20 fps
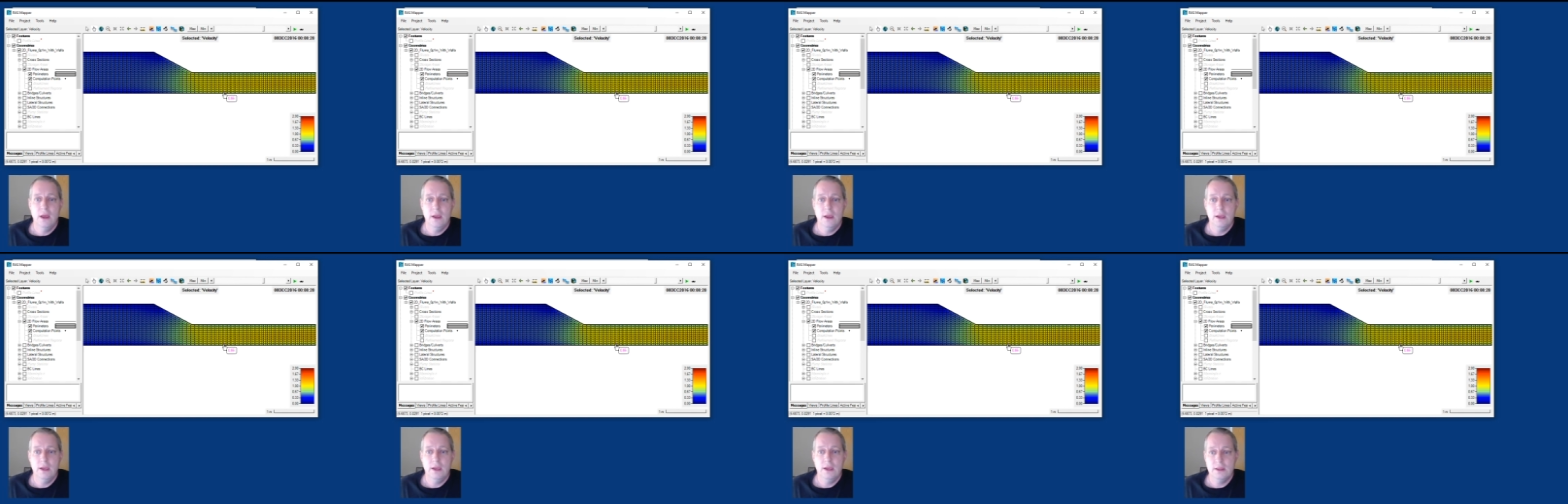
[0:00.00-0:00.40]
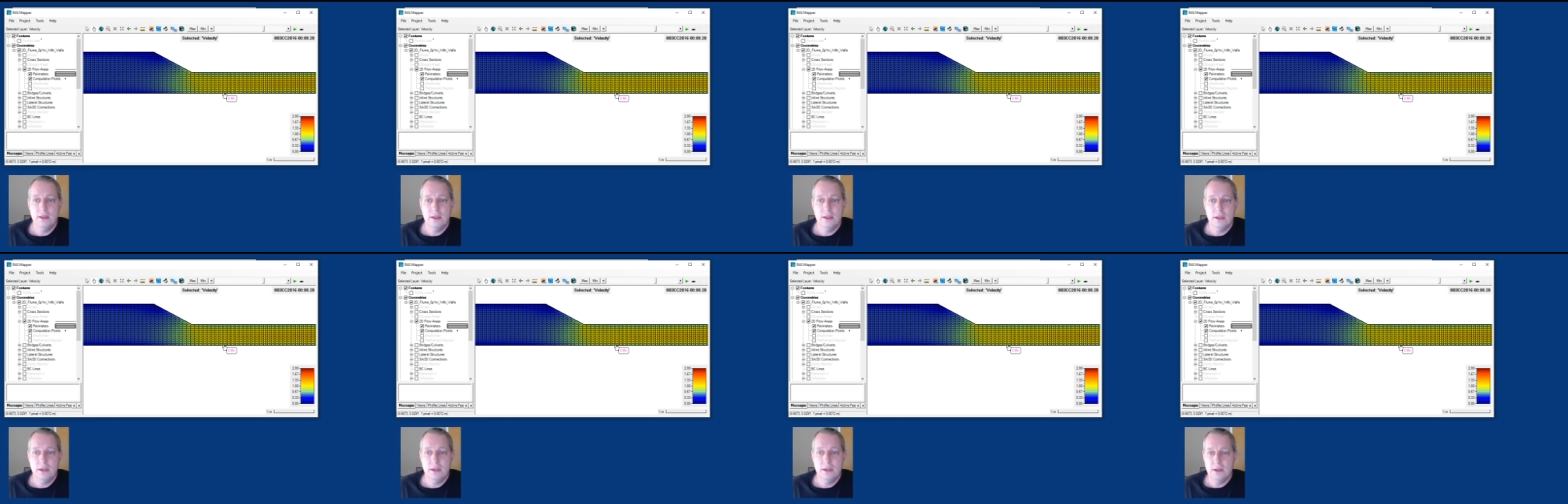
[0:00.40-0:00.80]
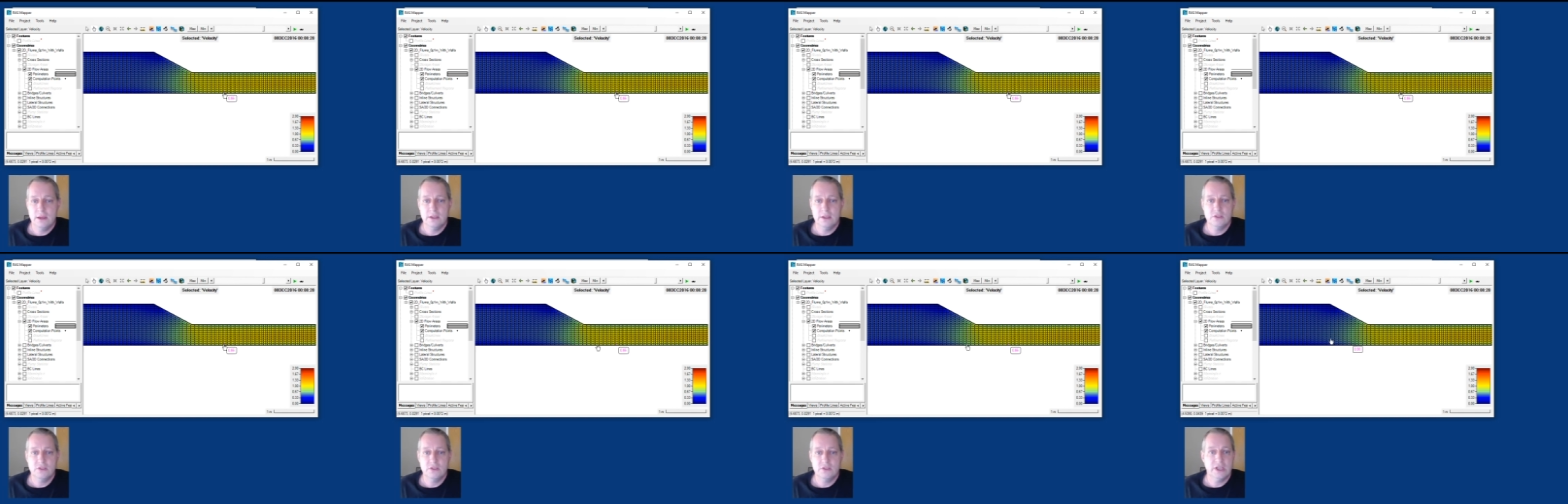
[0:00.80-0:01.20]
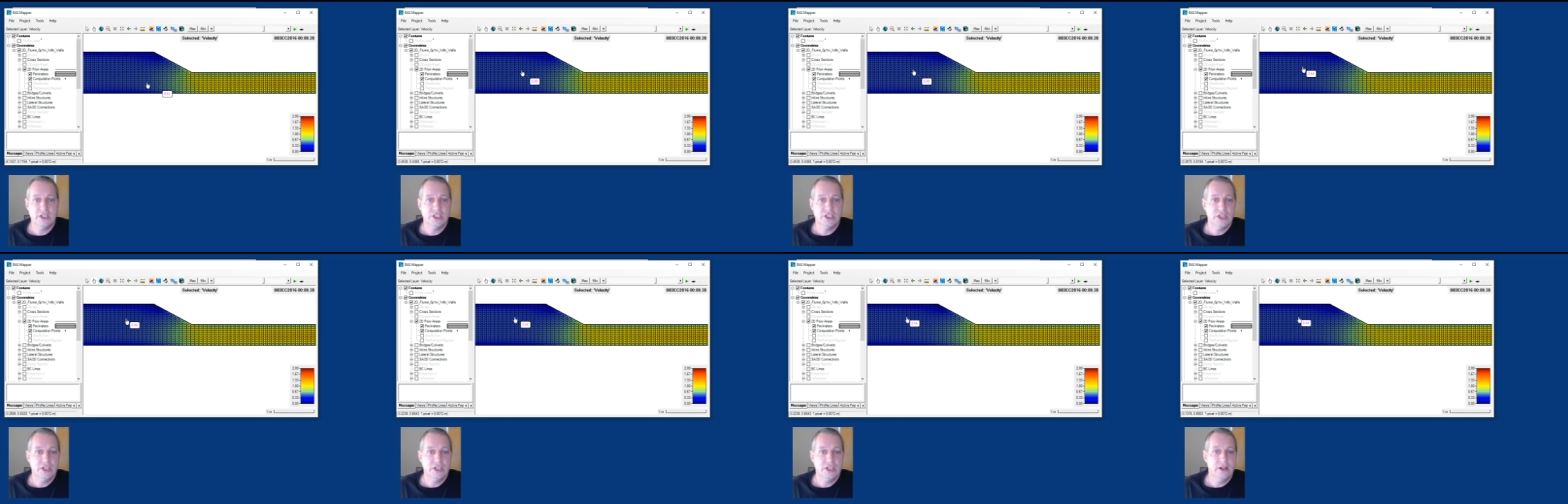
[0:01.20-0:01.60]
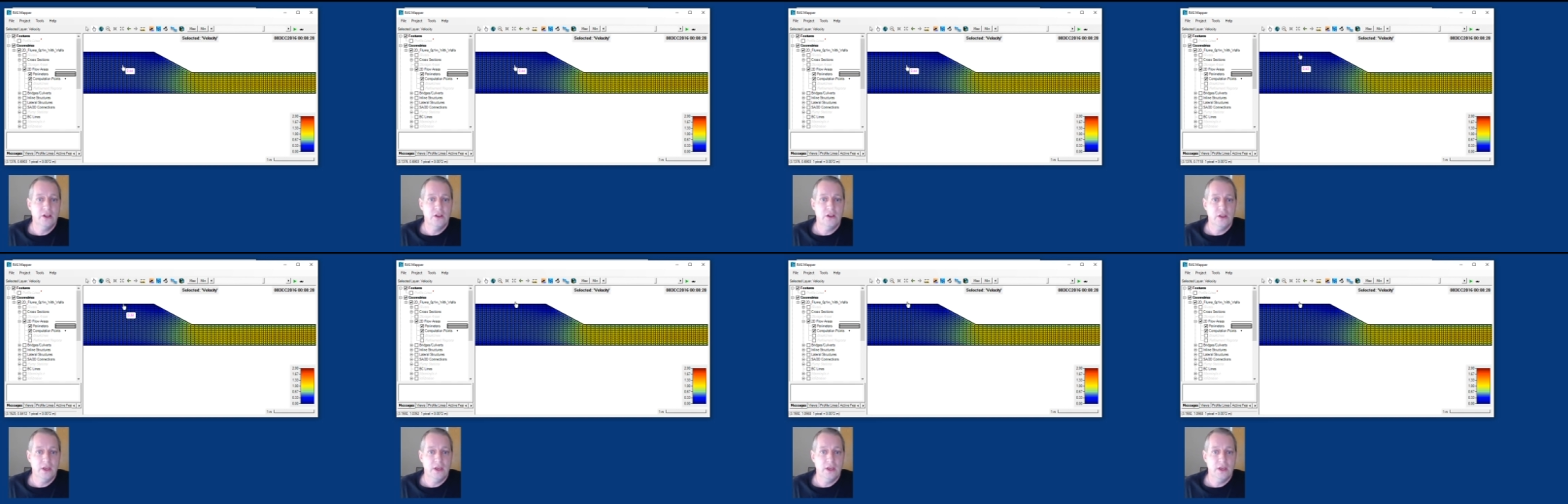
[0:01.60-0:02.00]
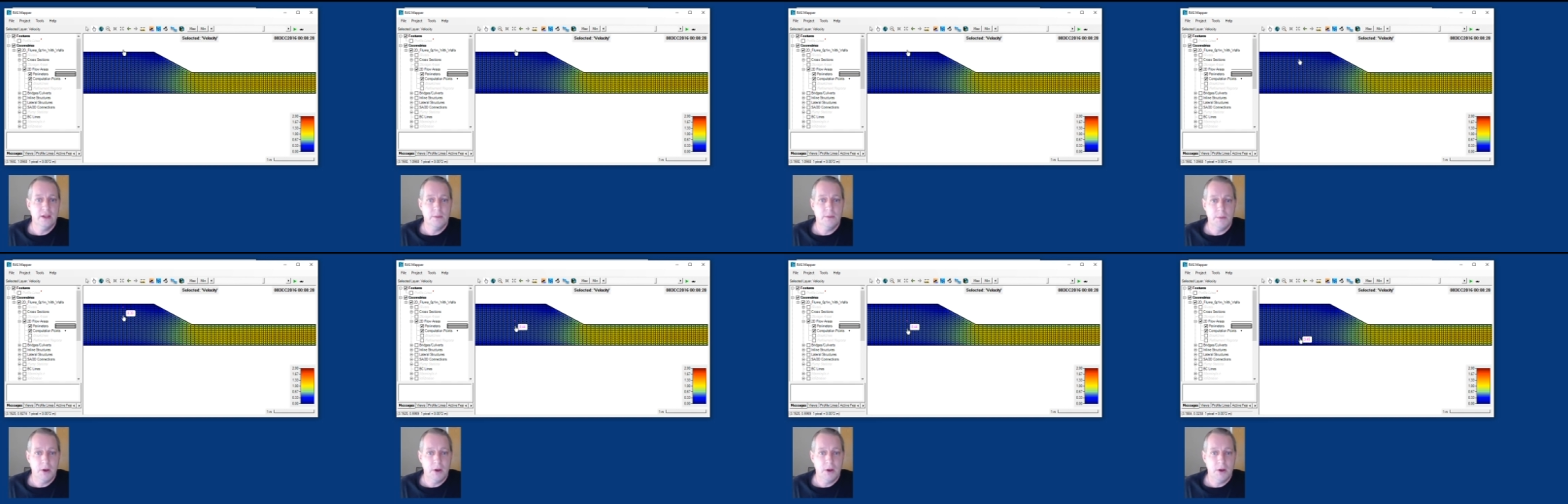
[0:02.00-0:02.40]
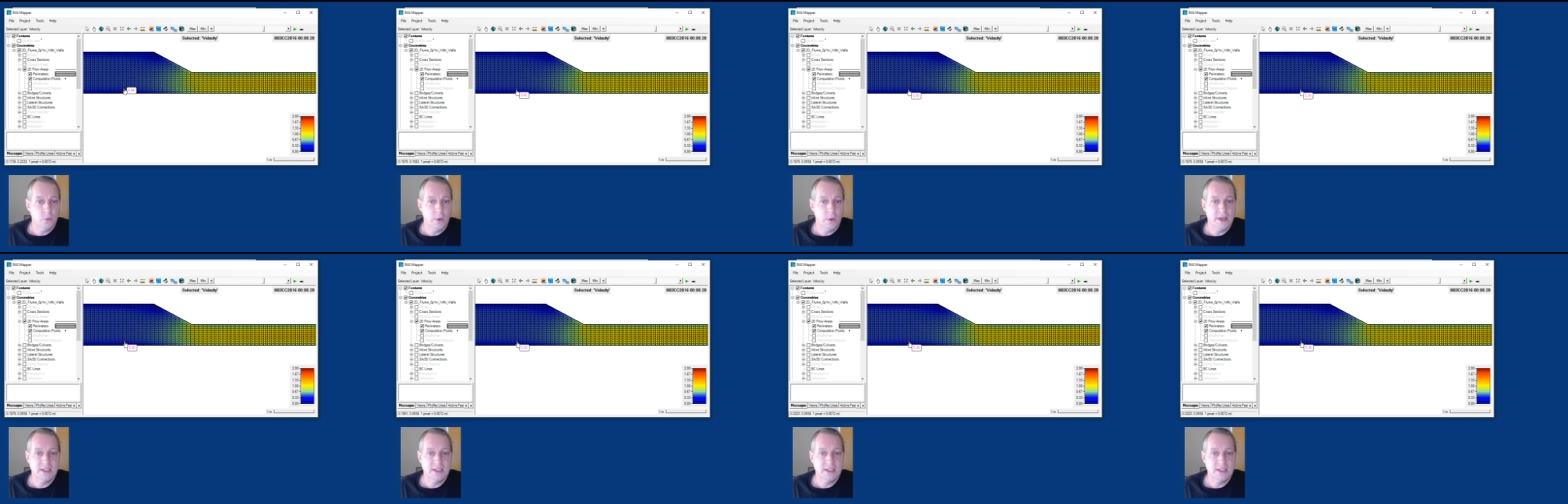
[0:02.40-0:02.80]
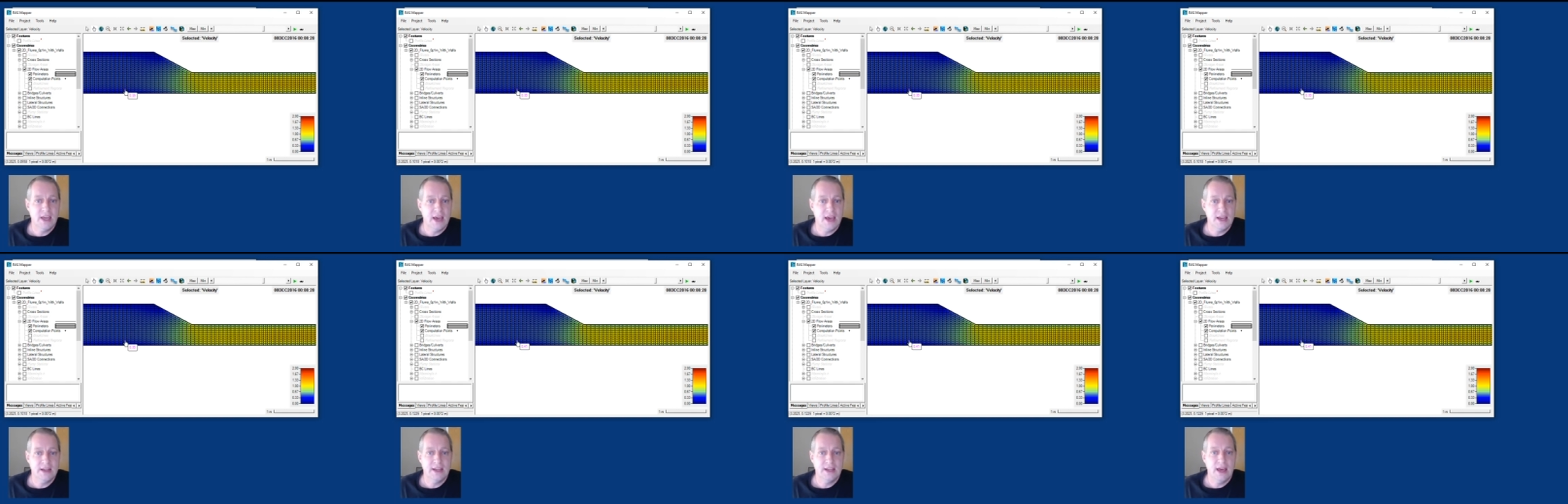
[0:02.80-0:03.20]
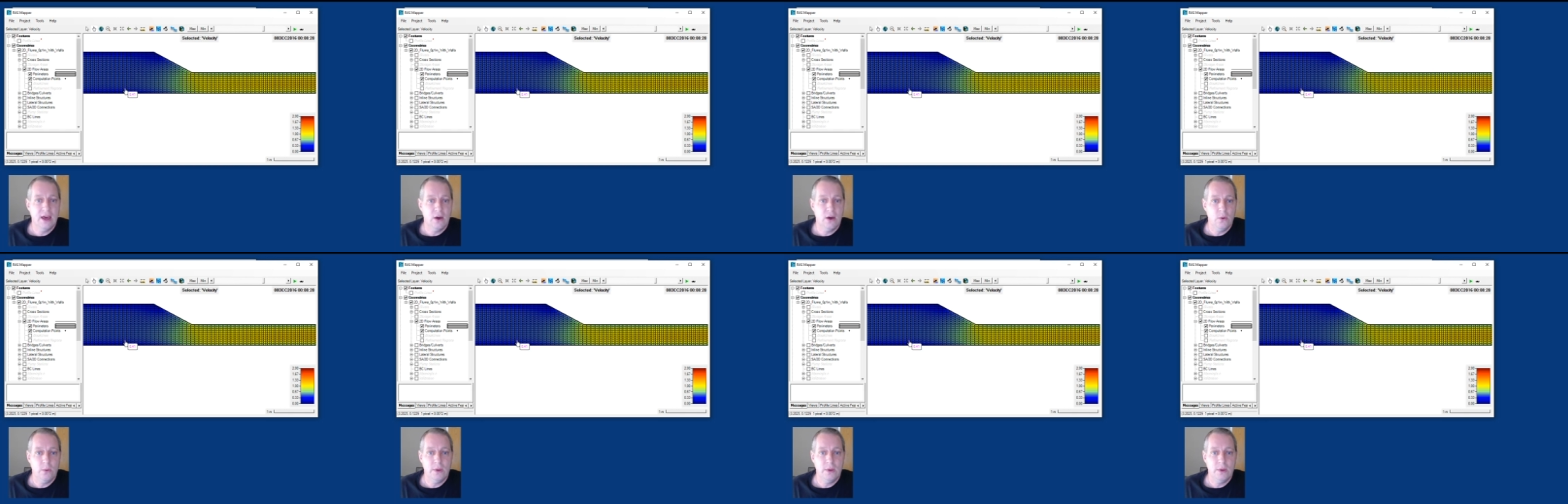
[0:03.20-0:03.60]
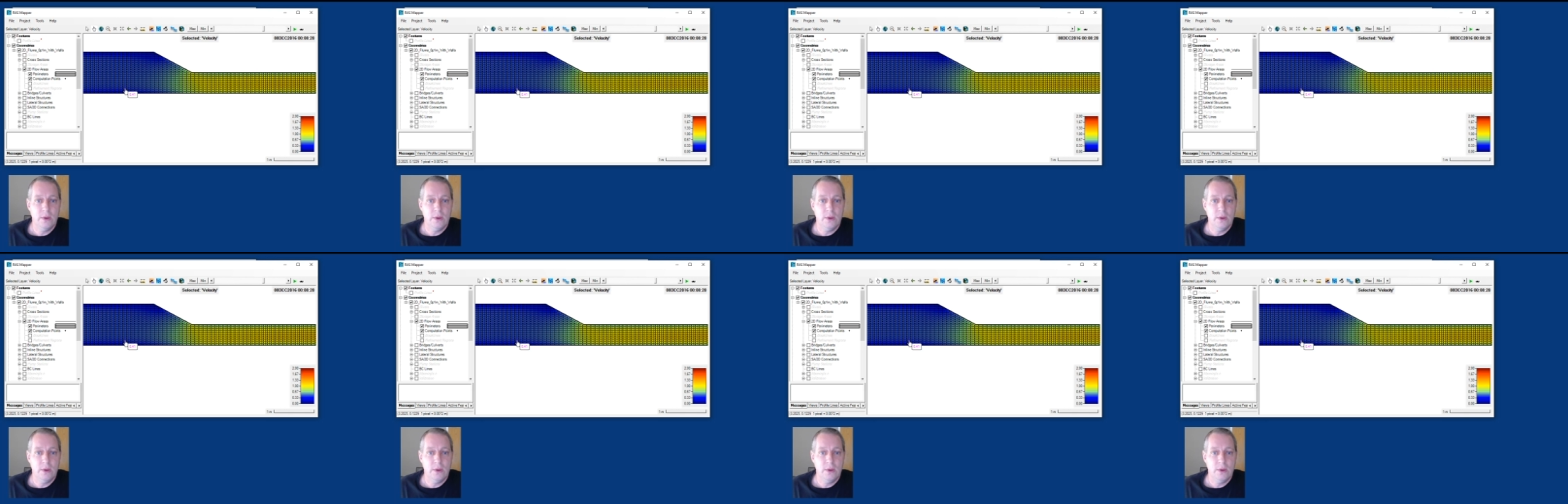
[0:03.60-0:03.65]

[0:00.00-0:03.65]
in the constricted channel and then about twice that out